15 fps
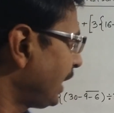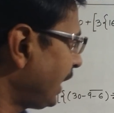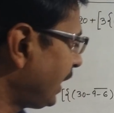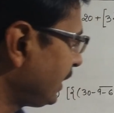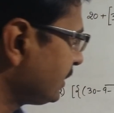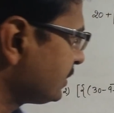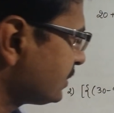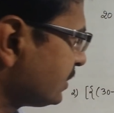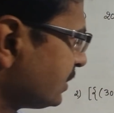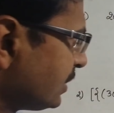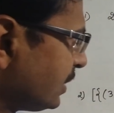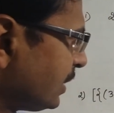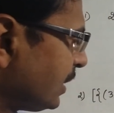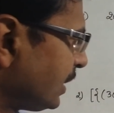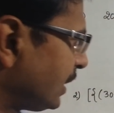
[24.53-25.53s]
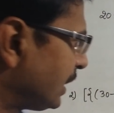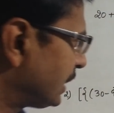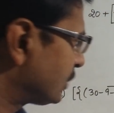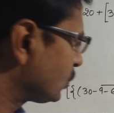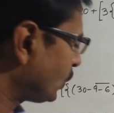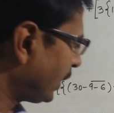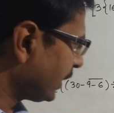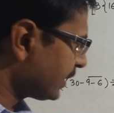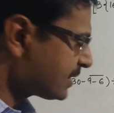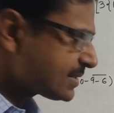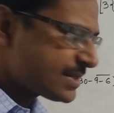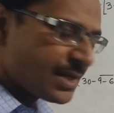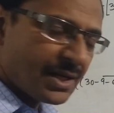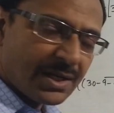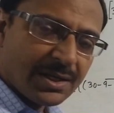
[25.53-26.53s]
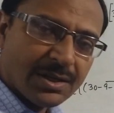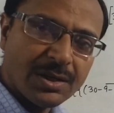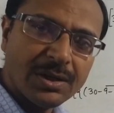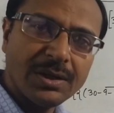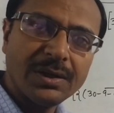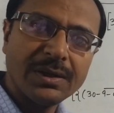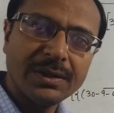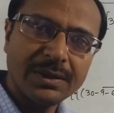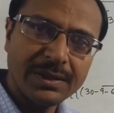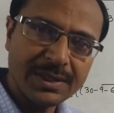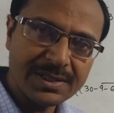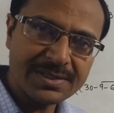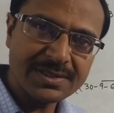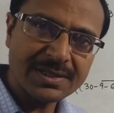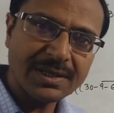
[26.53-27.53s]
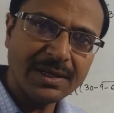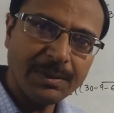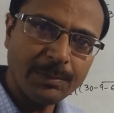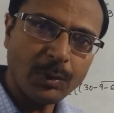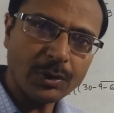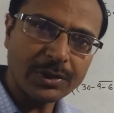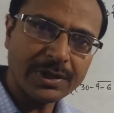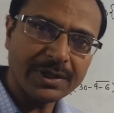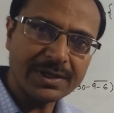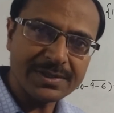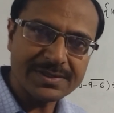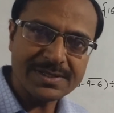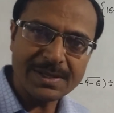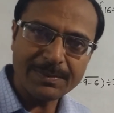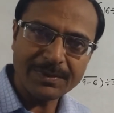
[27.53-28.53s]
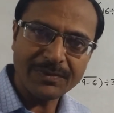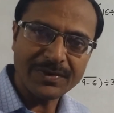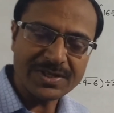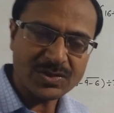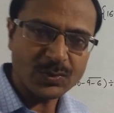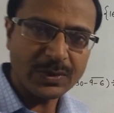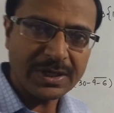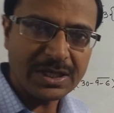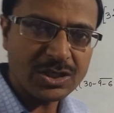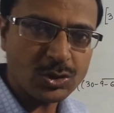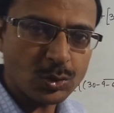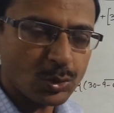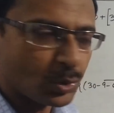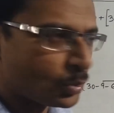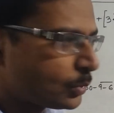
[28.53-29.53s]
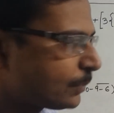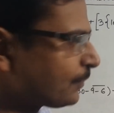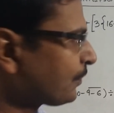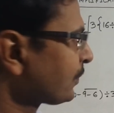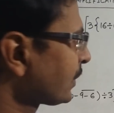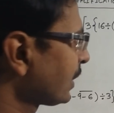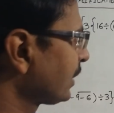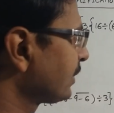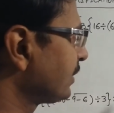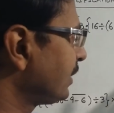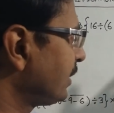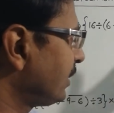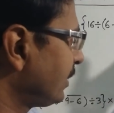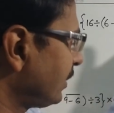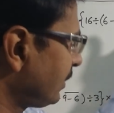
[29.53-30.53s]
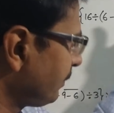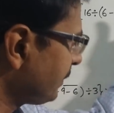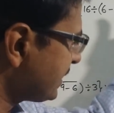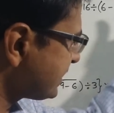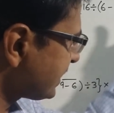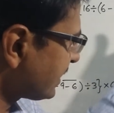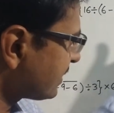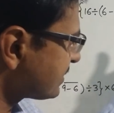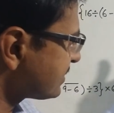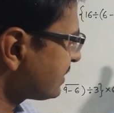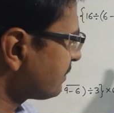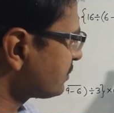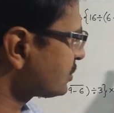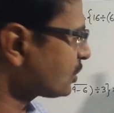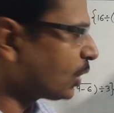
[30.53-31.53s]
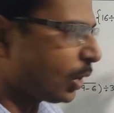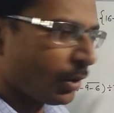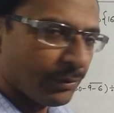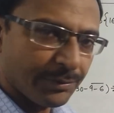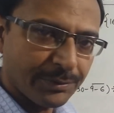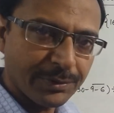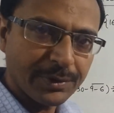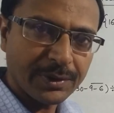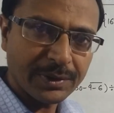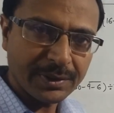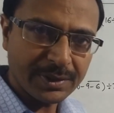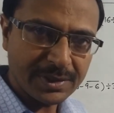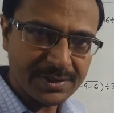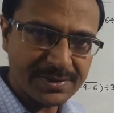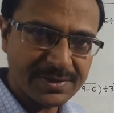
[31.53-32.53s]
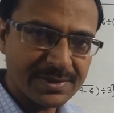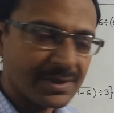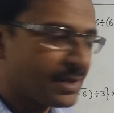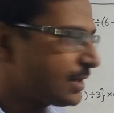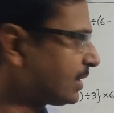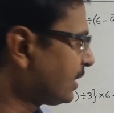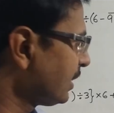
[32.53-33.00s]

And to understand this important concept, first we need to know the basic concept of this